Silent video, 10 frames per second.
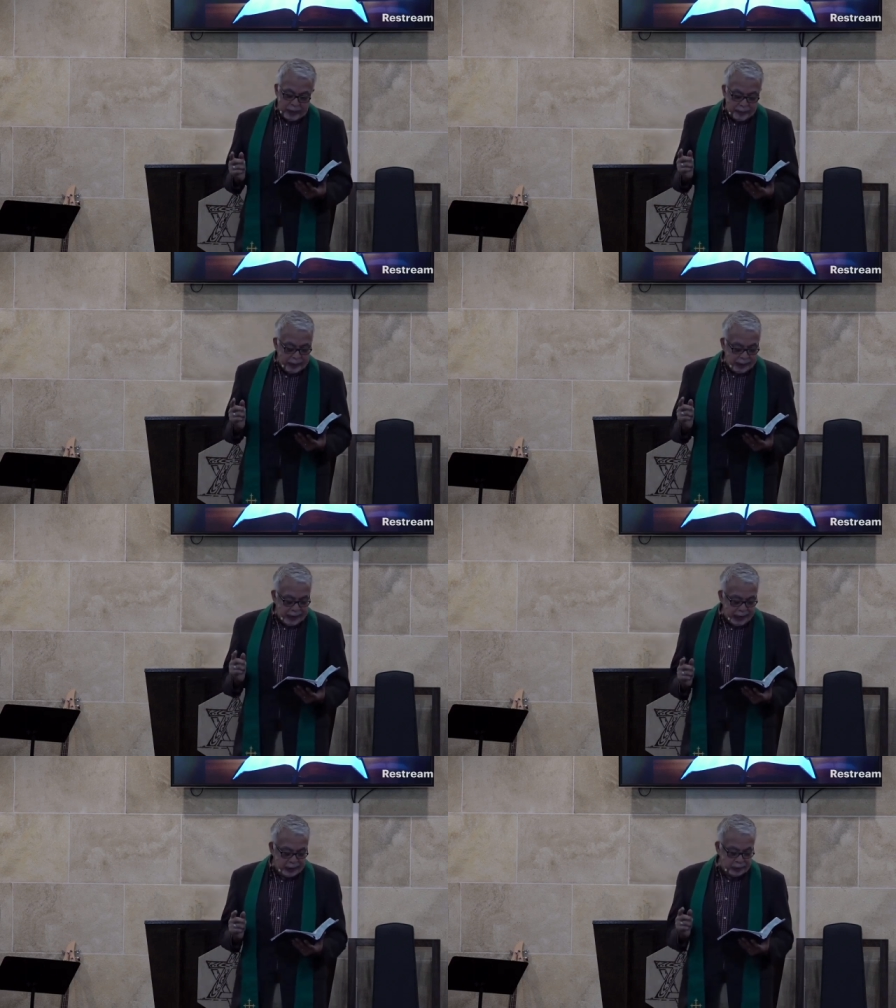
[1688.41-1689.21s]
but
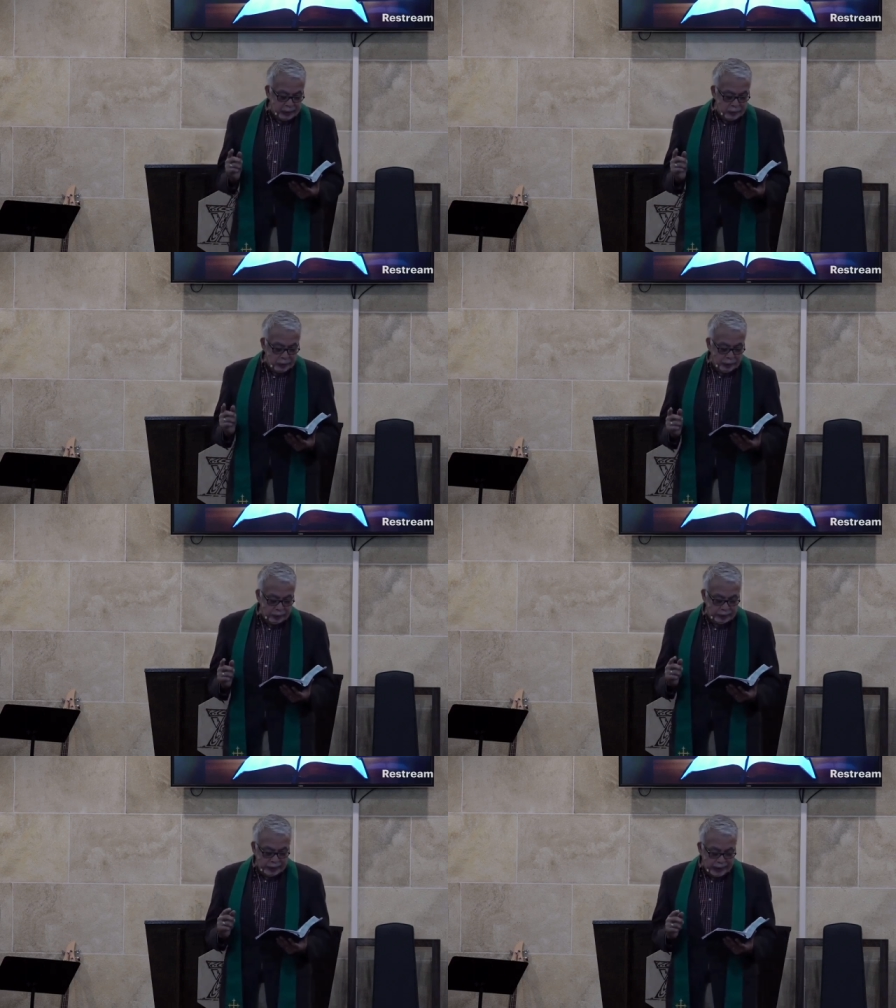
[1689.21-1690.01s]
against the
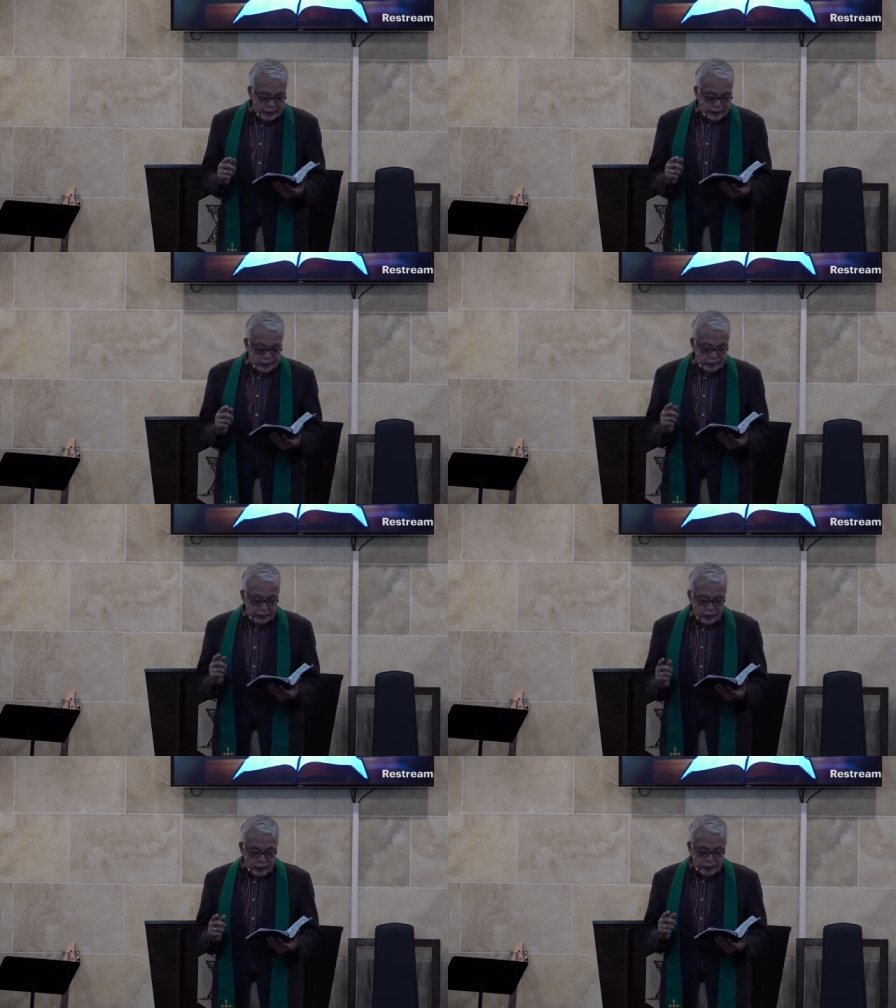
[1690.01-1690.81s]
rulers, against the
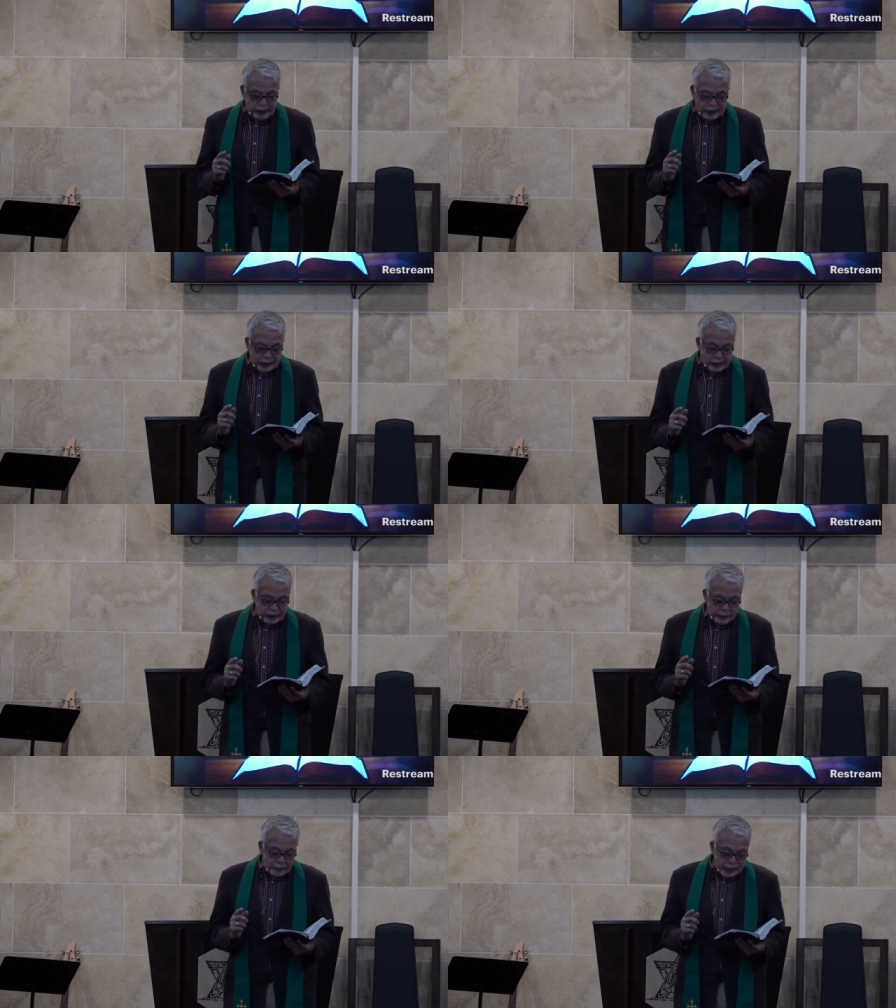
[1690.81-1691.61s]
authorities, against
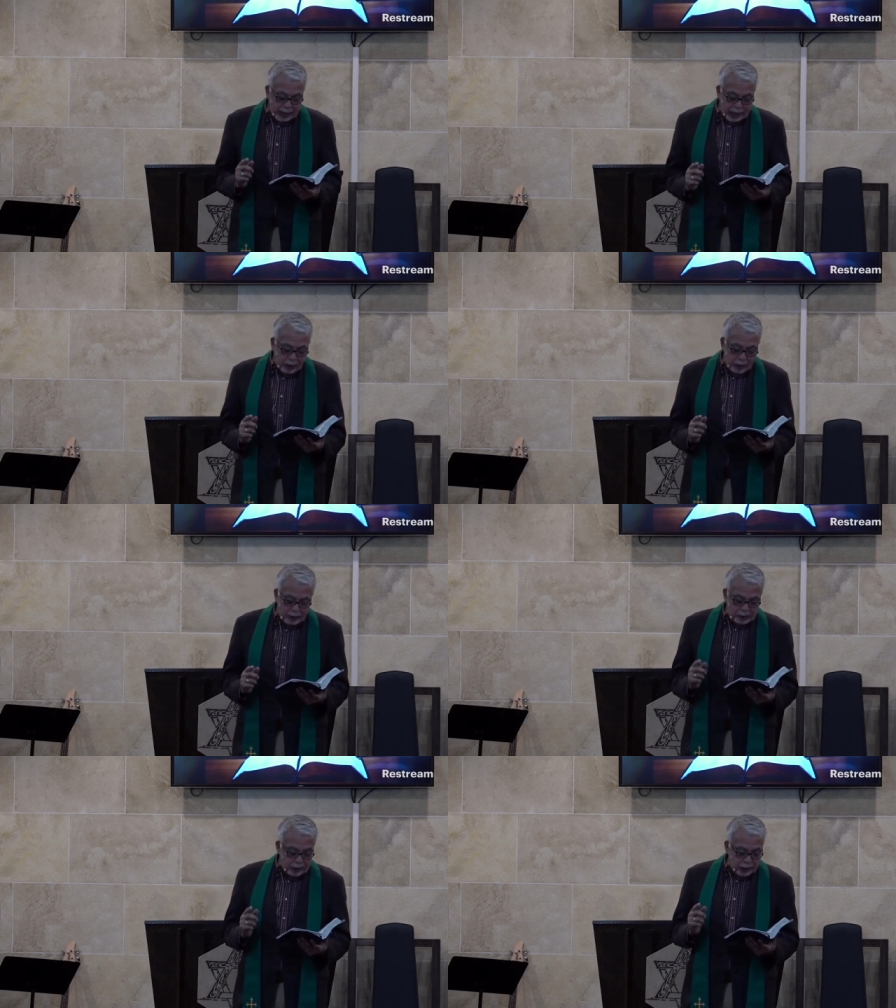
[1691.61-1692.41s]
the
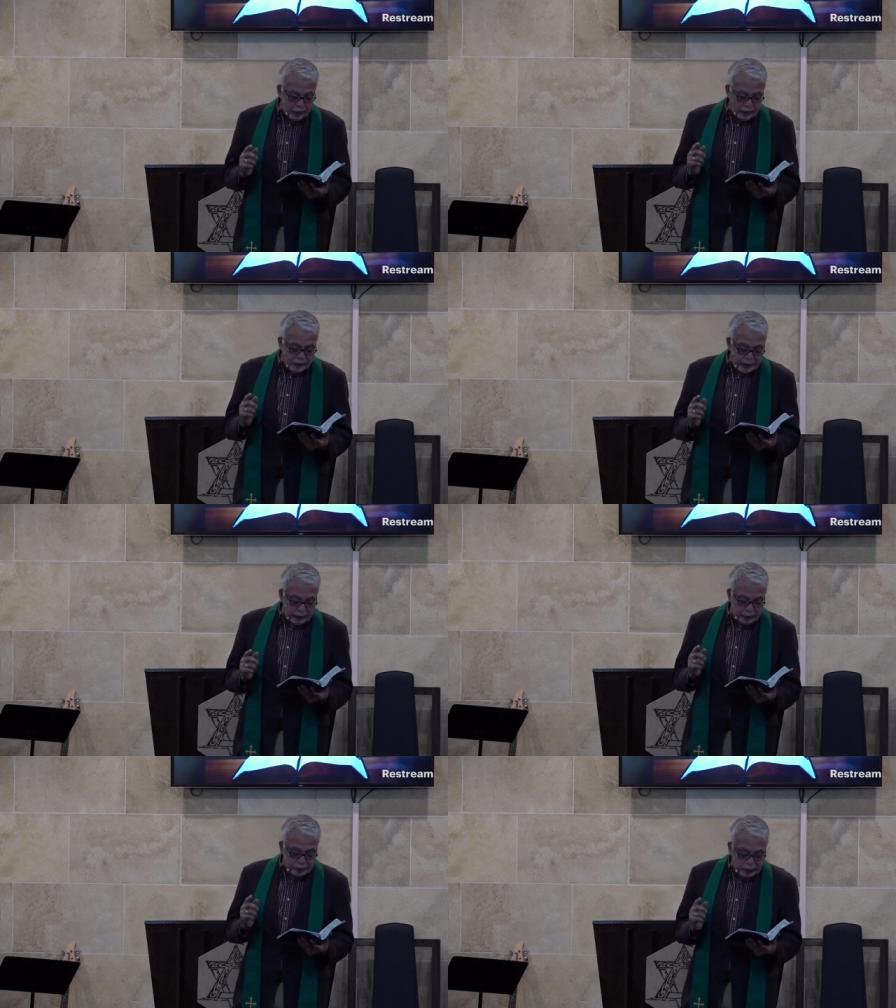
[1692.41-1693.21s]
powers of
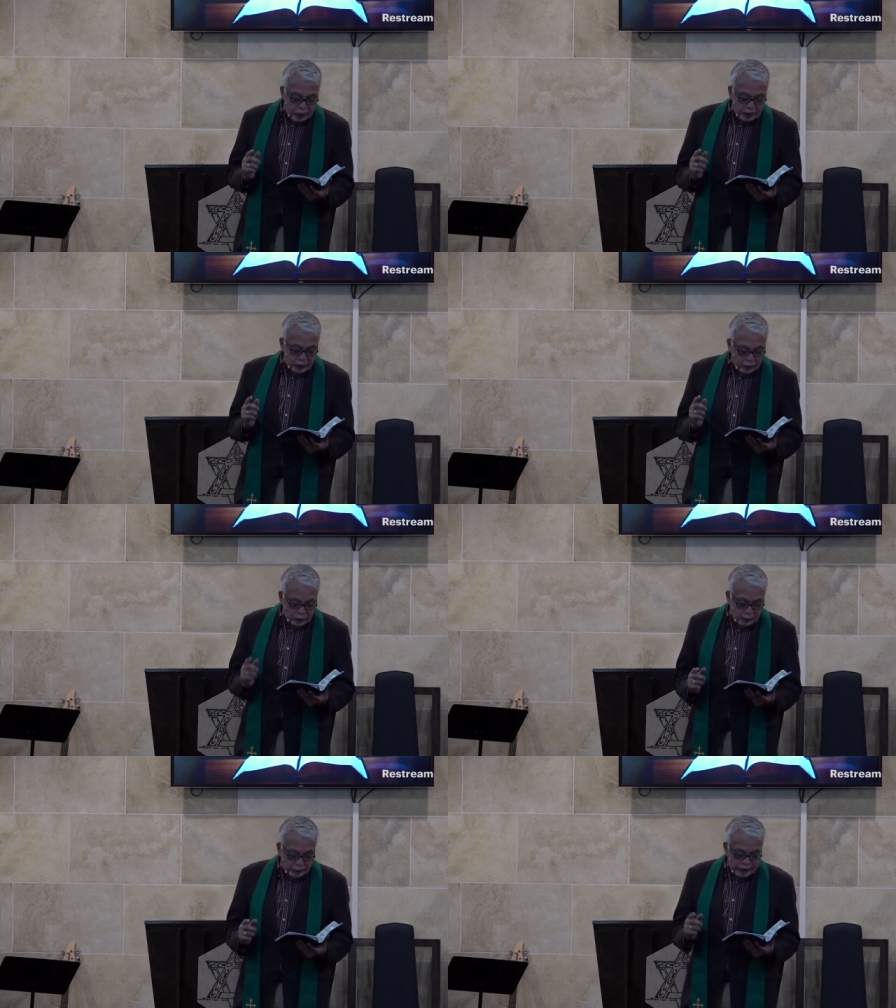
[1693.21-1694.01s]
this dark
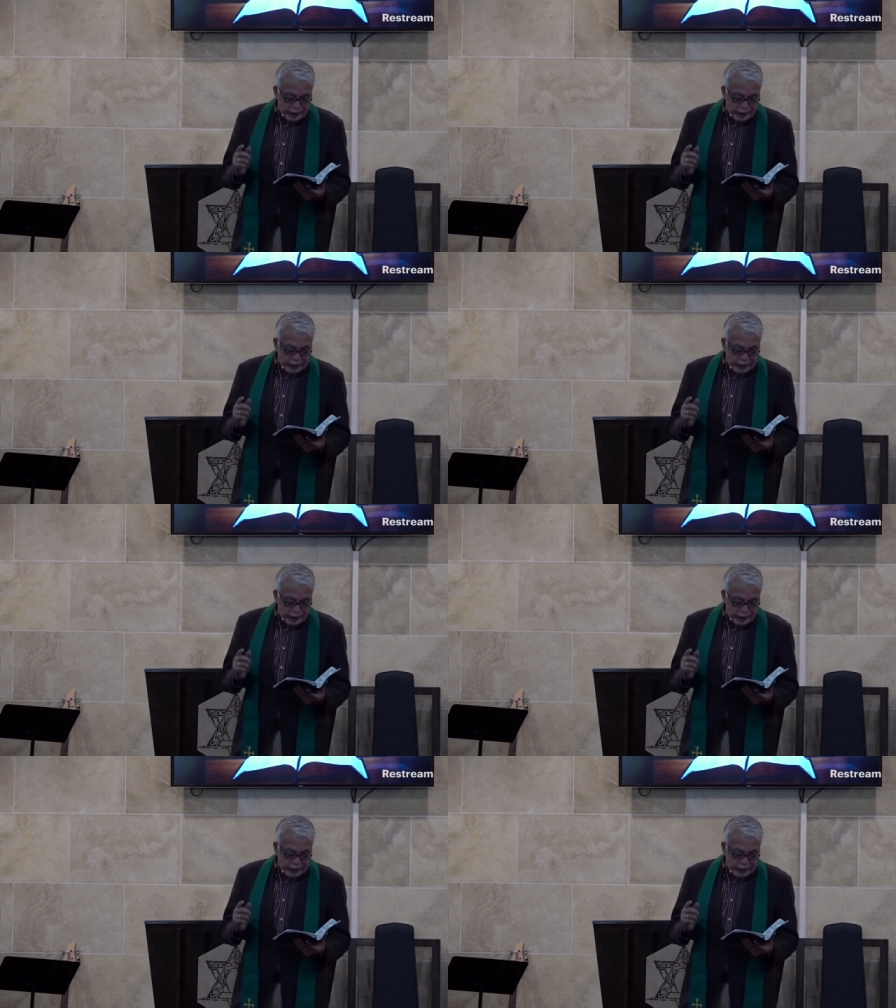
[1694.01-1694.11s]
world, and